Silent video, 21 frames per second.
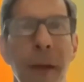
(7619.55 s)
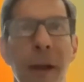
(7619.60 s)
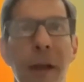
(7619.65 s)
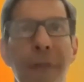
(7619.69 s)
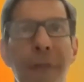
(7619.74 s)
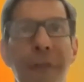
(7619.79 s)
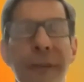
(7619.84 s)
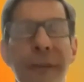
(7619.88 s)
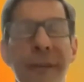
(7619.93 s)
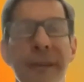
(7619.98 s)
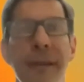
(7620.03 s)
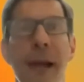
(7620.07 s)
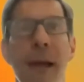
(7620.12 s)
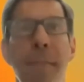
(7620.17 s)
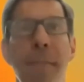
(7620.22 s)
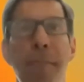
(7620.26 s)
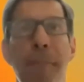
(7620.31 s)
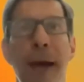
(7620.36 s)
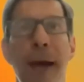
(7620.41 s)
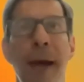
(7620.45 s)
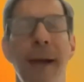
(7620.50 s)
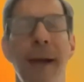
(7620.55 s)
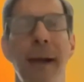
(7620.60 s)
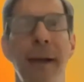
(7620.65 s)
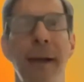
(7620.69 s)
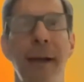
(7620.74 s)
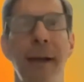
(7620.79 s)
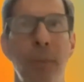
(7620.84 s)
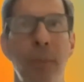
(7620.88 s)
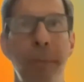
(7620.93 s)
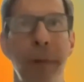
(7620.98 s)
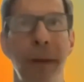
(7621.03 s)
If I step back a
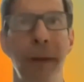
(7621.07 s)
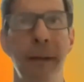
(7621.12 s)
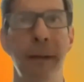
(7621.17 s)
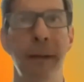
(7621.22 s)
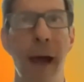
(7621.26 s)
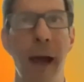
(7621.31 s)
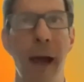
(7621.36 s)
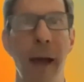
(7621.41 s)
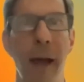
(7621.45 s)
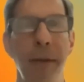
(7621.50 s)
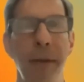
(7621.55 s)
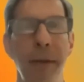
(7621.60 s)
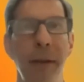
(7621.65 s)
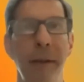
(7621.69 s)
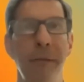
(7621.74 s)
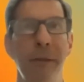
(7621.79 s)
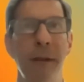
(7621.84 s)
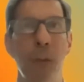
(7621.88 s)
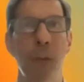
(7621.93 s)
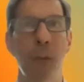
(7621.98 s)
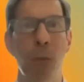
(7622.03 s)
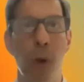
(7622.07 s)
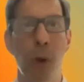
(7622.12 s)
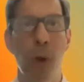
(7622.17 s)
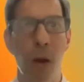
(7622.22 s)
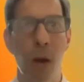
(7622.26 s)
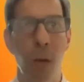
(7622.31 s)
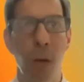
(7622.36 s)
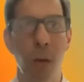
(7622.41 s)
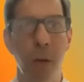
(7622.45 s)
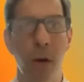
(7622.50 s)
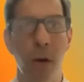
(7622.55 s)
little bit, I believe the
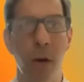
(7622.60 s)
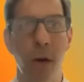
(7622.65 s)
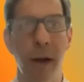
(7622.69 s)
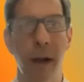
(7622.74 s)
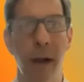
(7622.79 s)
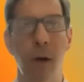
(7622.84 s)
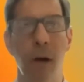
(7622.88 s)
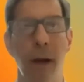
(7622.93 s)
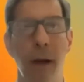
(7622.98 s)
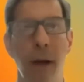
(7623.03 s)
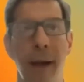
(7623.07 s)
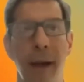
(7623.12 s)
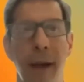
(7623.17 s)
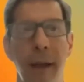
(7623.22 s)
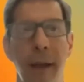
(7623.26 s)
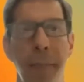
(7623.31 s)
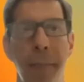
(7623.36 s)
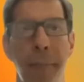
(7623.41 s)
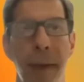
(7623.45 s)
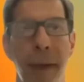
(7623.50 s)
role Coca-Cola can